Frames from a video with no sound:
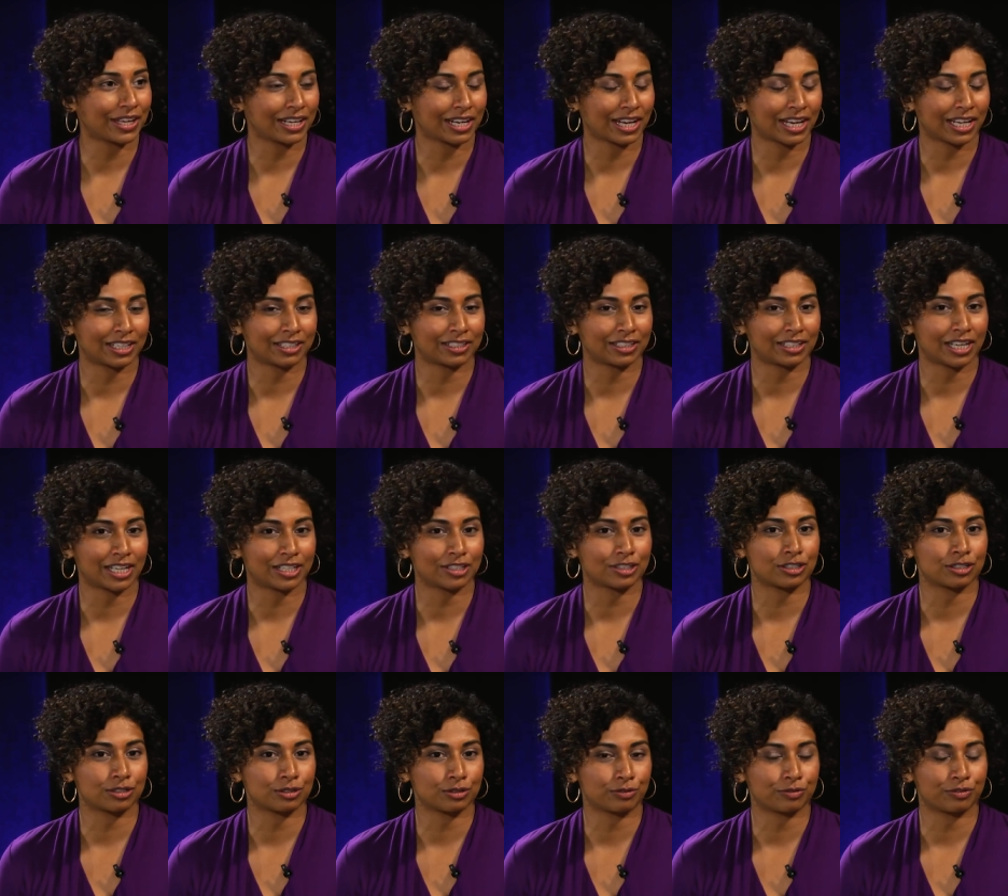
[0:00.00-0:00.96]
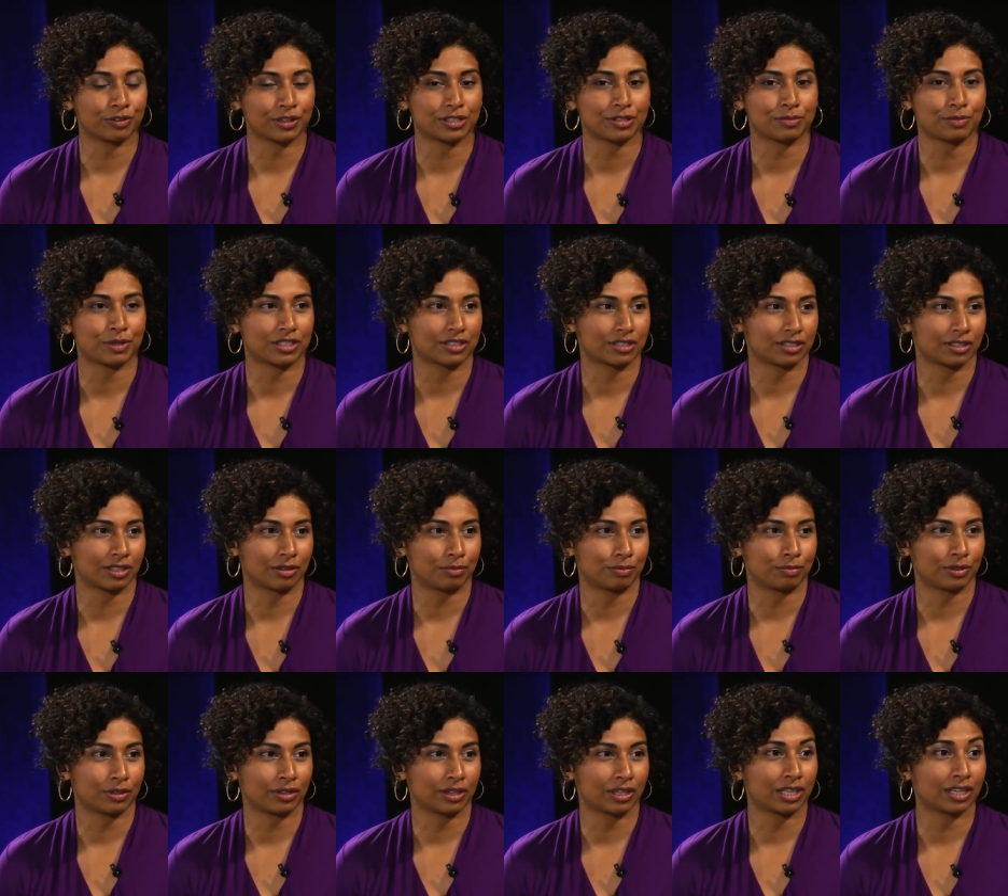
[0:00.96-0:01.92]
And I do fundamentally
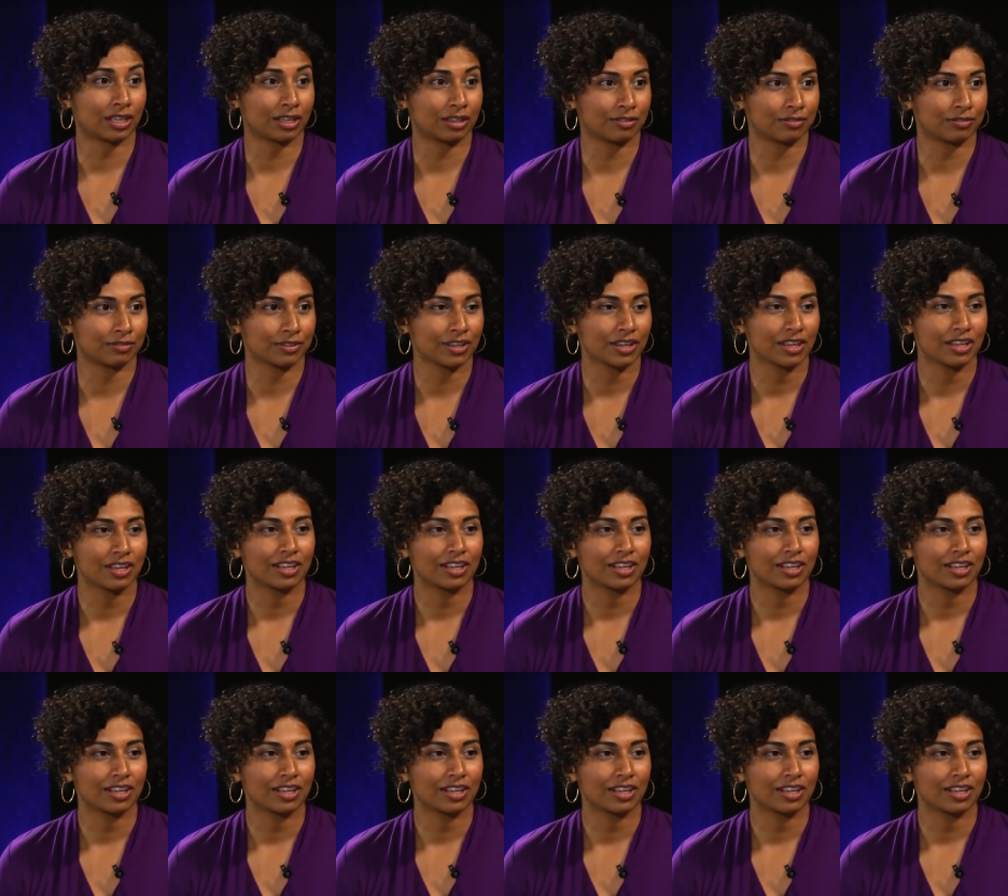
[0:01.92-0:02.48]
believe